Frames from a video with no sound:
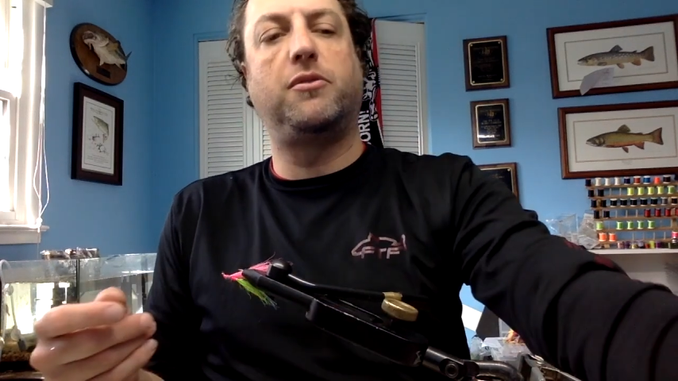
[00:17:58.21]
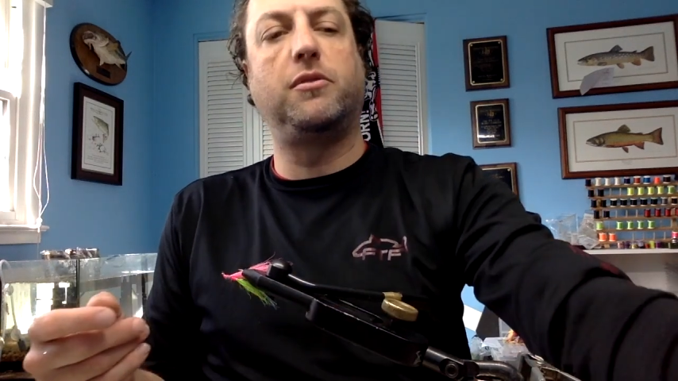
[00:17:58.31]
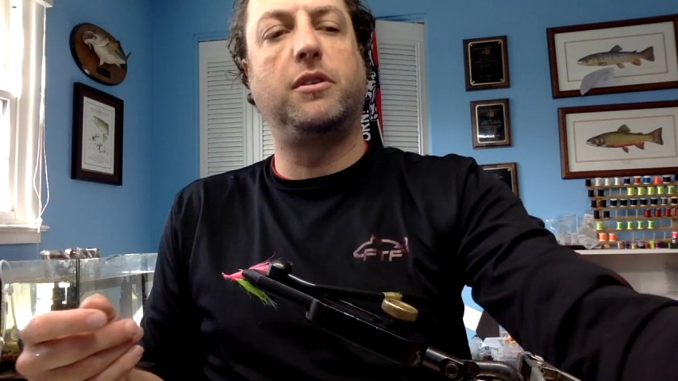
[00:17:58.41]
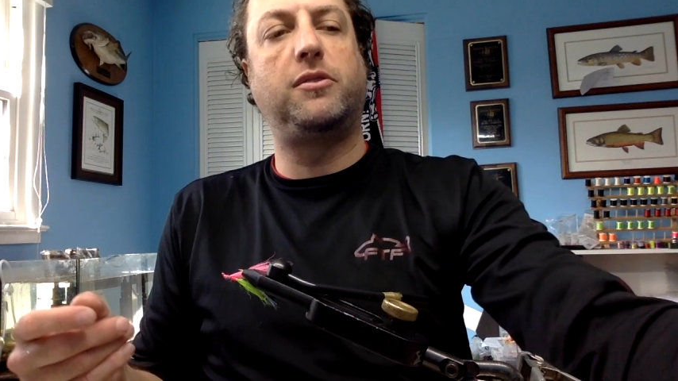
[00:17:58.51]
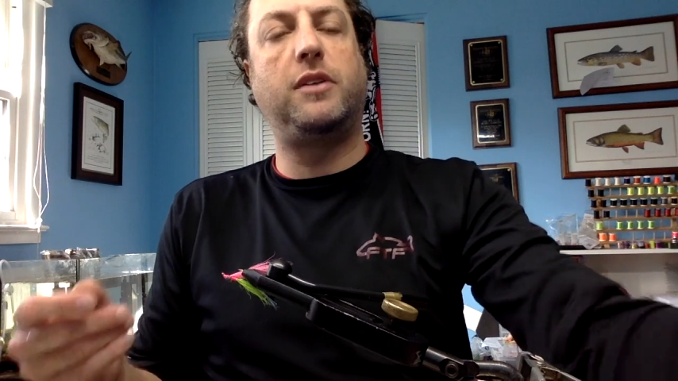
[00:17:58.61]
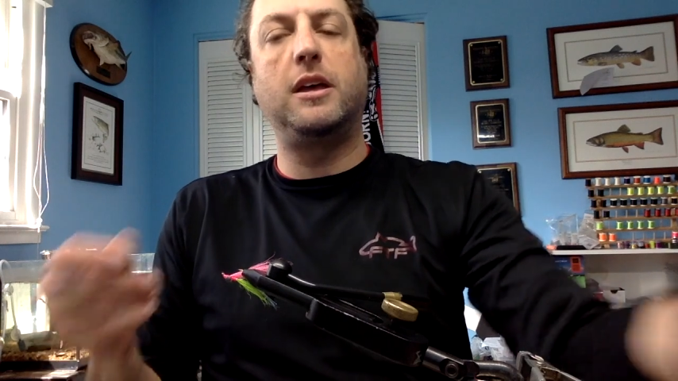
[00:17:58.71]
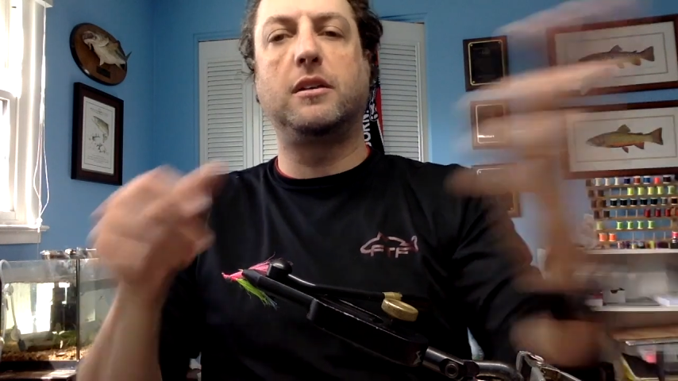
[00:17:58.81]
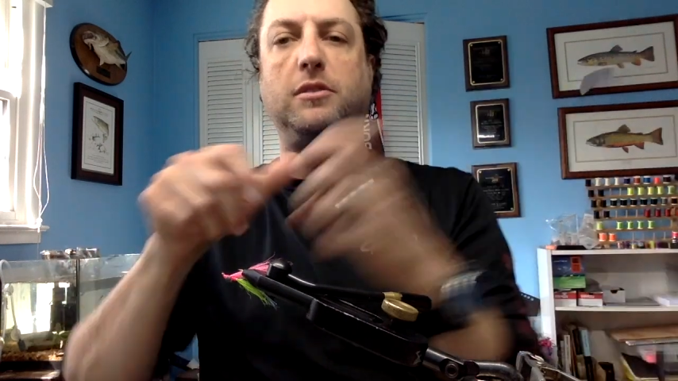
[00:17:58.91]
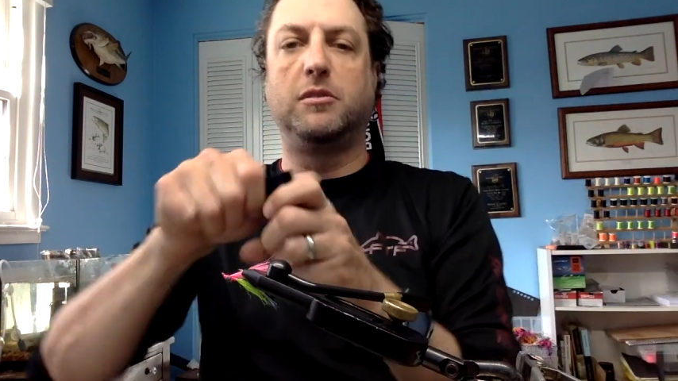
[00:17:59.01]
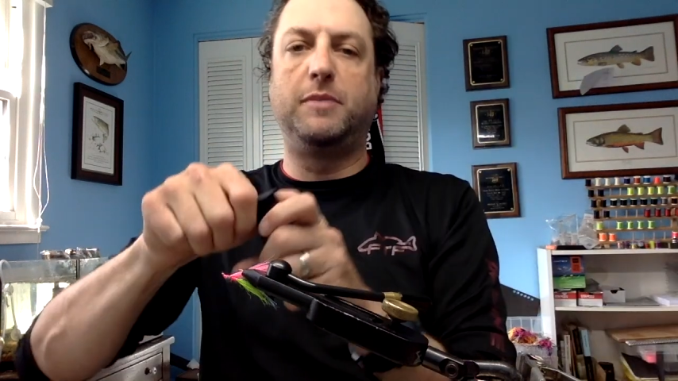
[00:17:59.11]
So let's take a
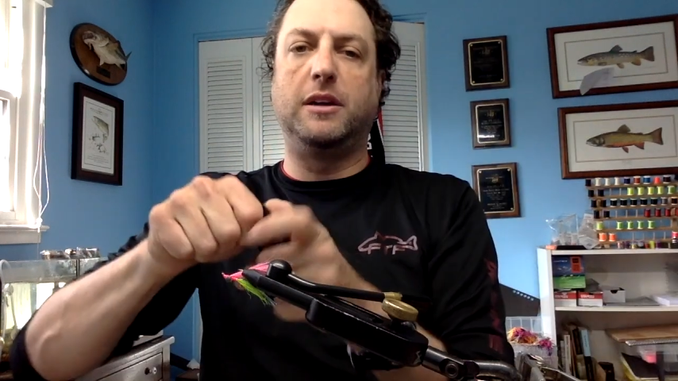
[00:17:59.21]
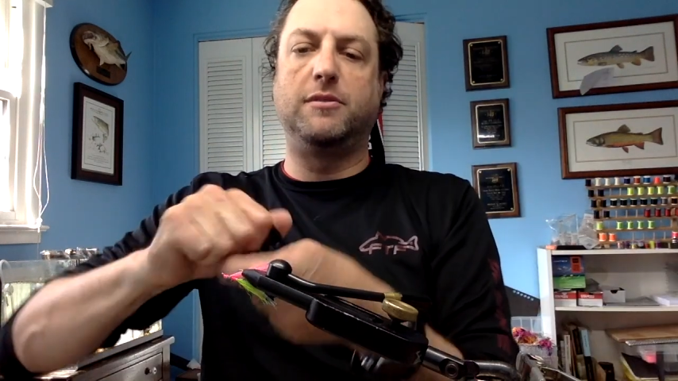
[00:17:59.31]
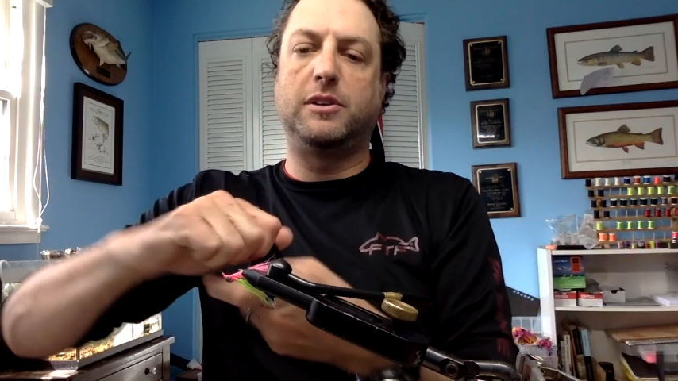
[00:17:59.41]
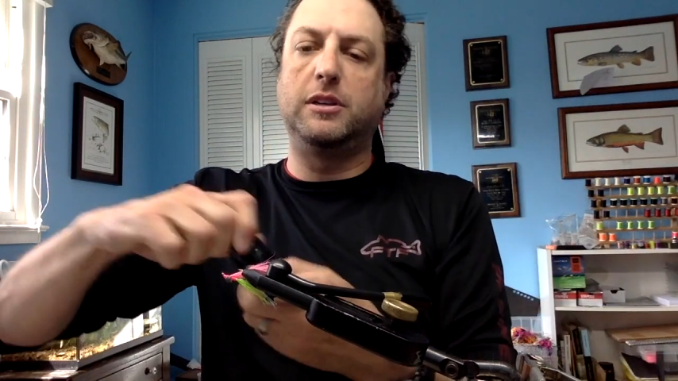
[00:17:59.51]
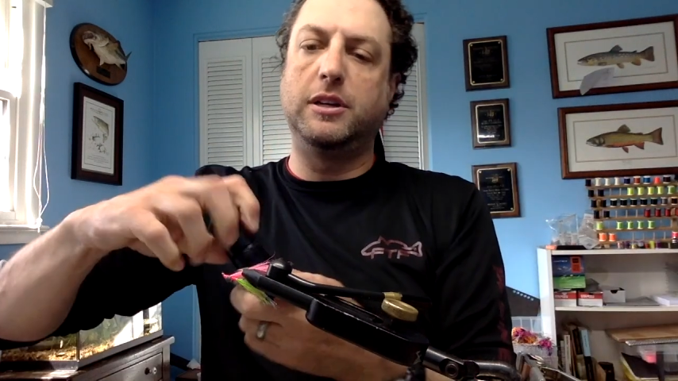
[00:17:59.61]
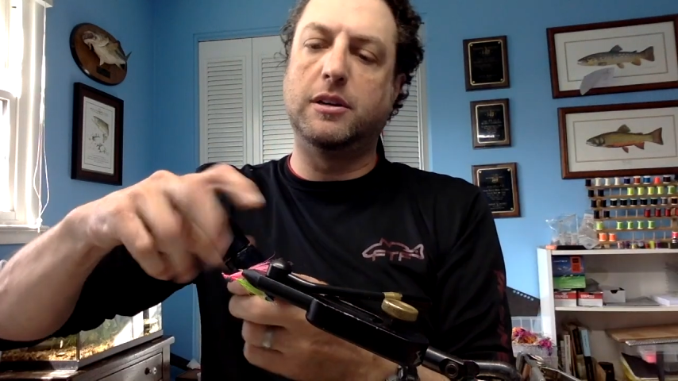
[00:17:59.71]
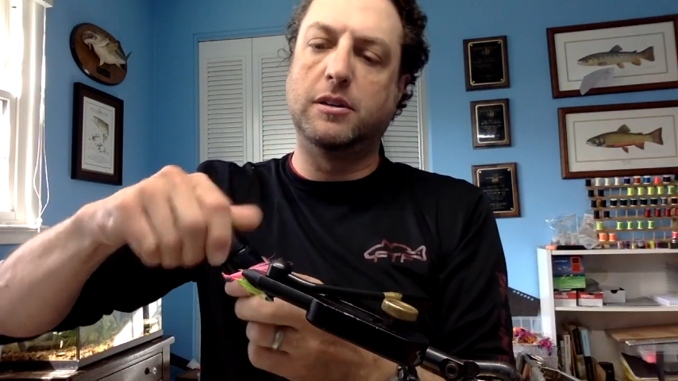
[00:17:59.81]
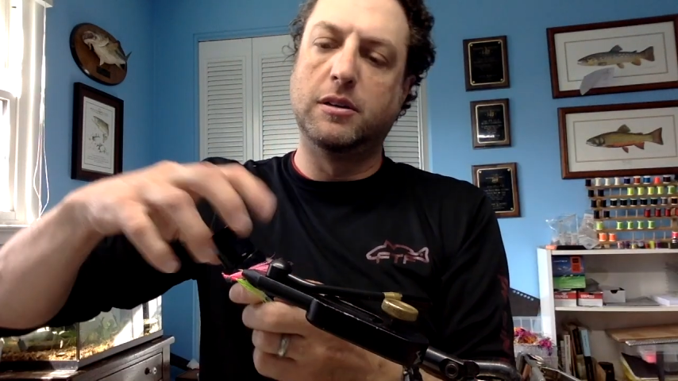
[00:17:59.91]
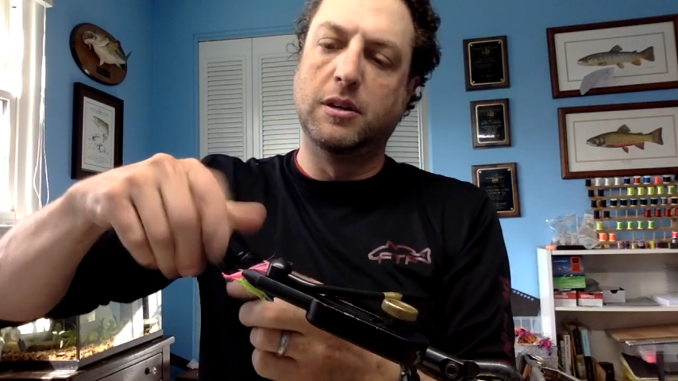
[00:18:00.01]
little bit of clear.